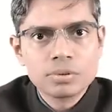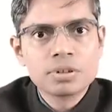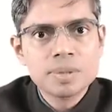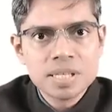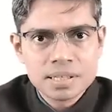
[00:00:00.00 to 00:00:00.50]

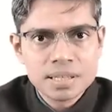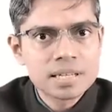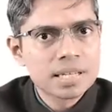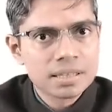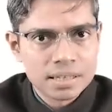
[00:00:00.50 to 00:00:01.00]
We'll be
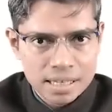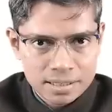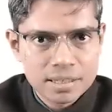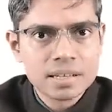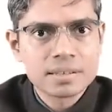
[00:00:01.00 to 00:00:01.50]
discussing in the
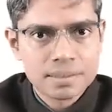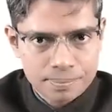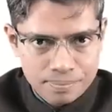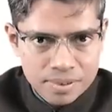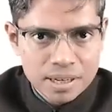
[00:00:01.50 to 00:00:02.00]
next
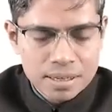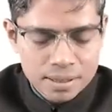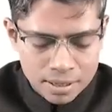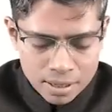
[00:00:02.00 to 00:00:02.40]
class, right?